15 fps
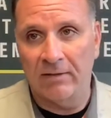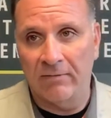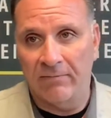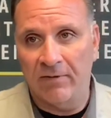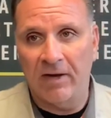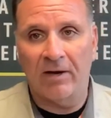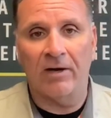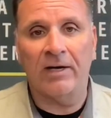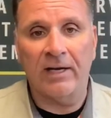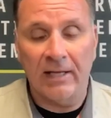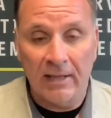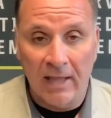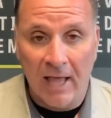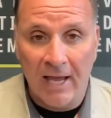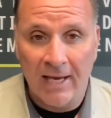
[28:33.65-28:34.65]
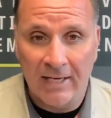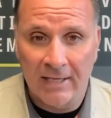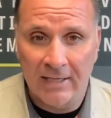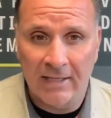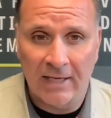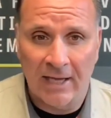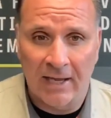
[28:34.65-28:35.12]
very
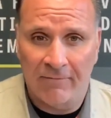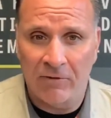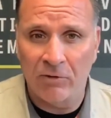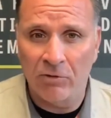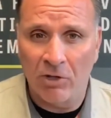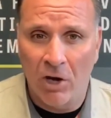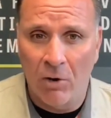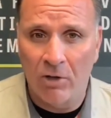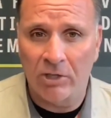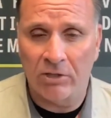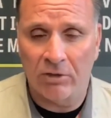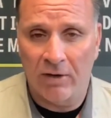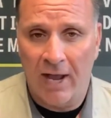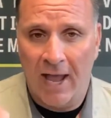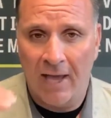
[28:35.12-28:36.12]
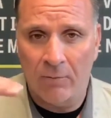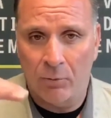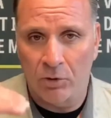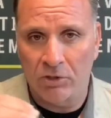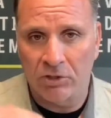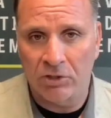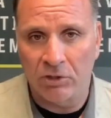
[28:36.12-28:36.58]
enlightened if you go into your
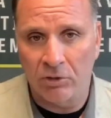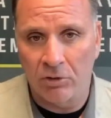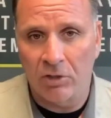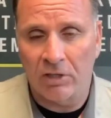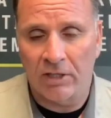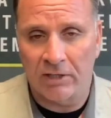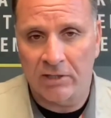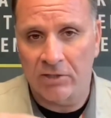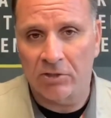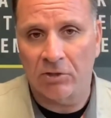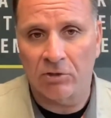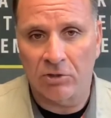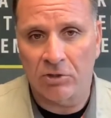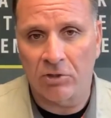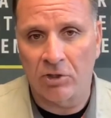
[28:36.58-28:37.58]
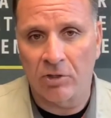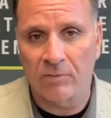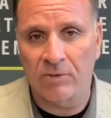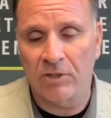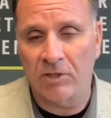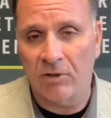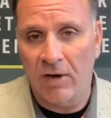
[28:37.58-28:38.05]
AdWords and you look at the search terms
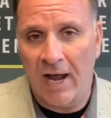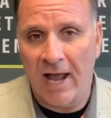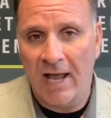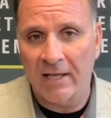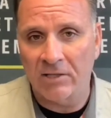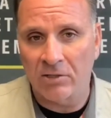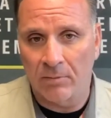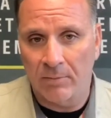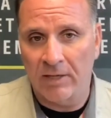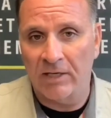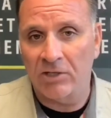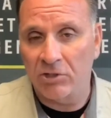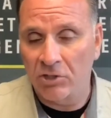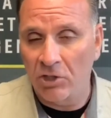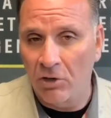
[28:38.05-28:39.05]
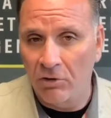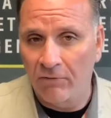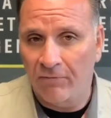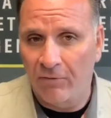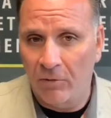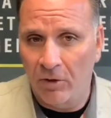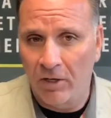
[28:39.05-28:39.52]
that your ads are being shown
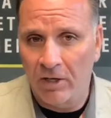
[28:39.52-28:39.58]
for,